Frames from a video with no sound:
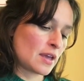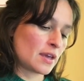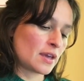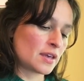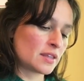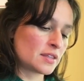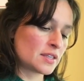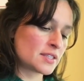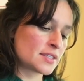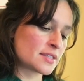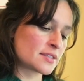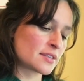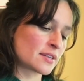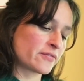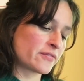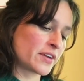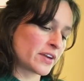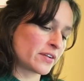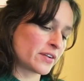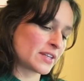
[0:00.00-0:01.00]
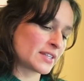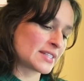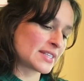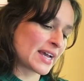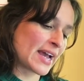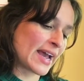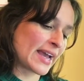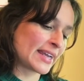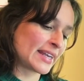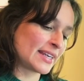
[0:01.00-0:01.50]
This is a very
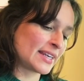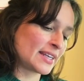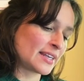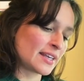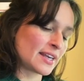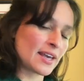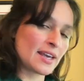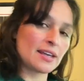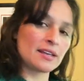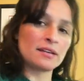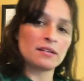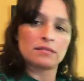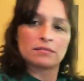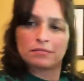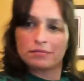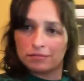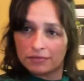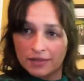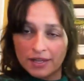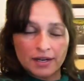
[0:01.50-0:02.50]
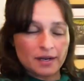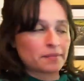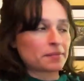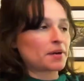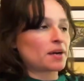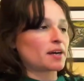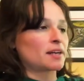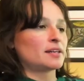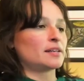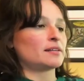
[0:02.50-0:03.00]
tiny n that I'm
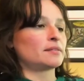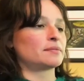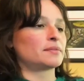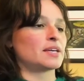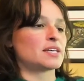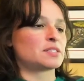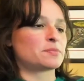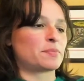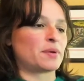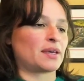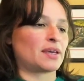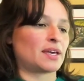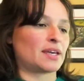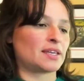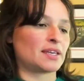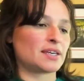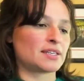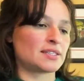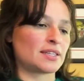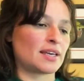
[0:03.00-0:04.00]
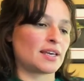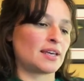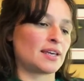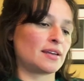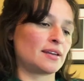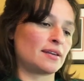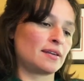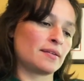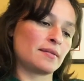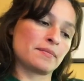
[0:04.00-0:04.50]
cutting. Es pequeña esta
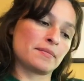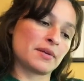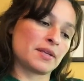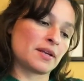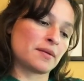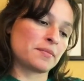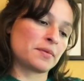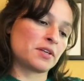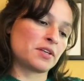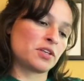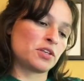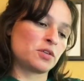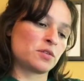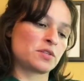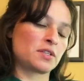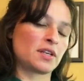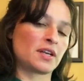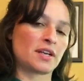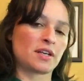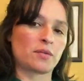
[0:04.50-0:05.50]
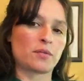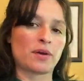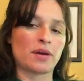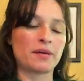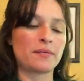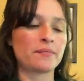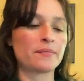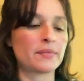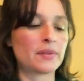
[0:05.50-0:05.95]
n, but I'm gonna use it anyway.